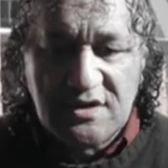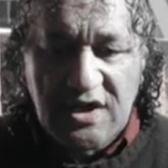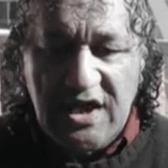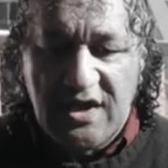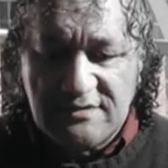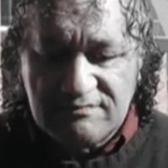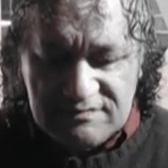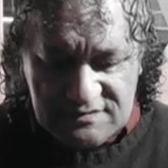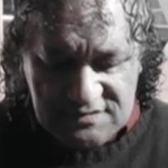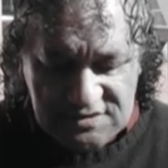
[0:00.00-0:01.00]
and
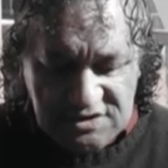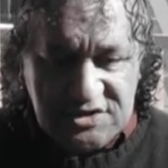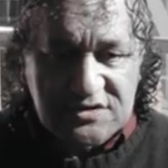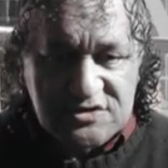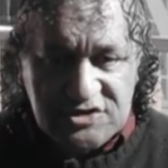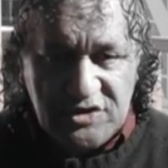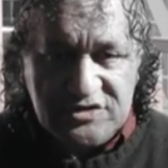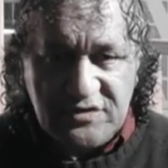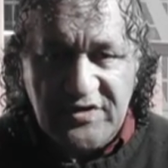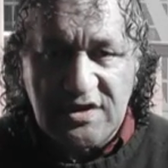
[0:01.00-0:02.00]
the
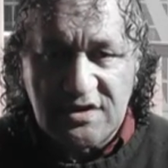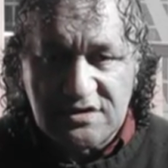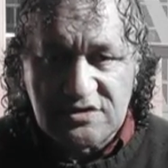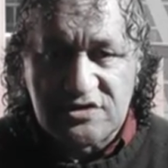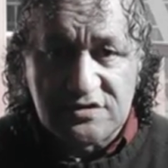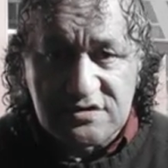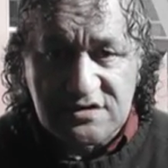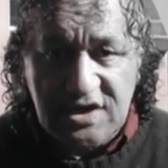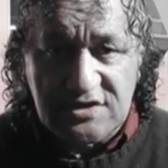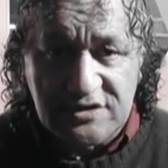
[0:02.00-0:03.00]
Church of England,
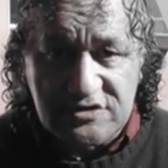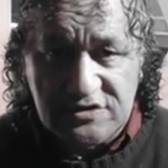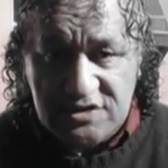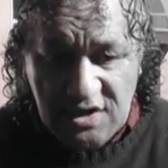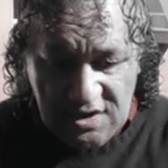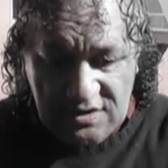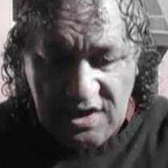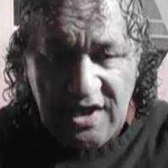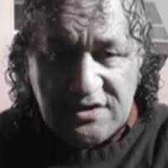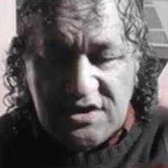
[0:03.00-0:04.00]
Catholic Church,
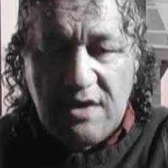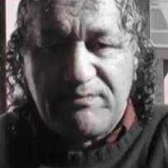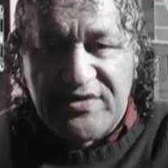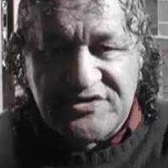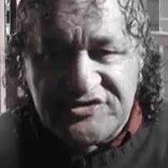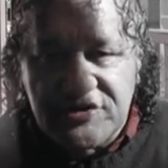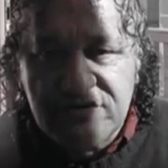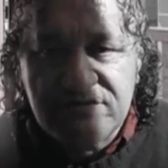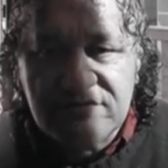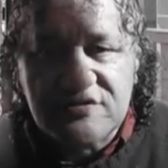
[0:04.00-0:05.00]
and their
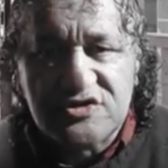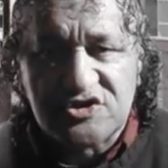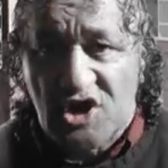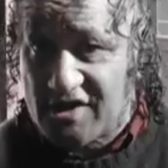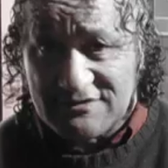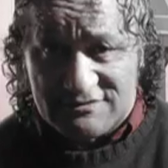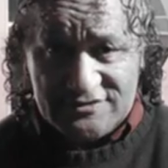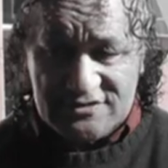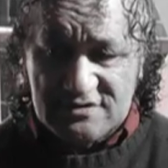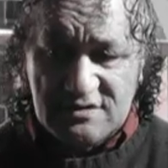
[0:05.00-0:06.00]
presumed
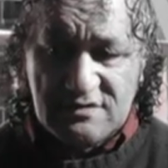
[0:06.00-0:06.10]
titles.